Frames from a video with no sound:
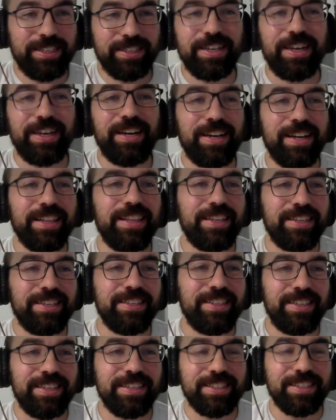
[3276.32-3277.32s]
weeks.
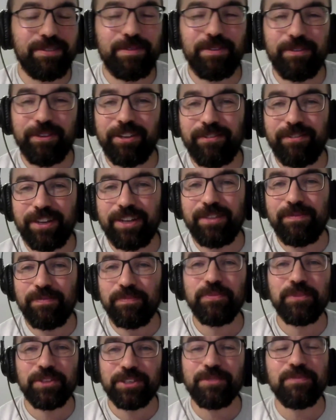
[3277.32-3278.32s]
That's really fun.
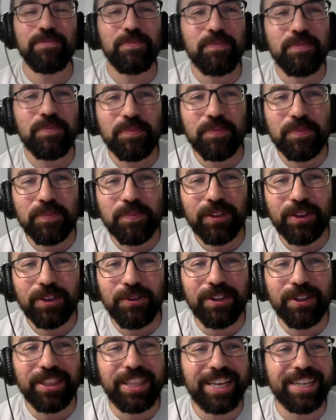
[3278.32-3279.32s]
So,
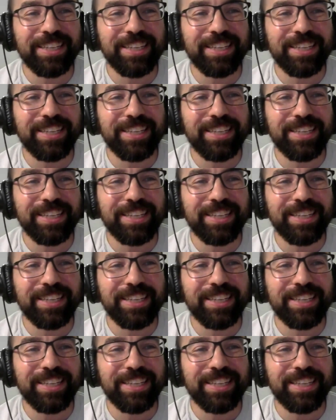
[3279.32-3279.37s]
cool.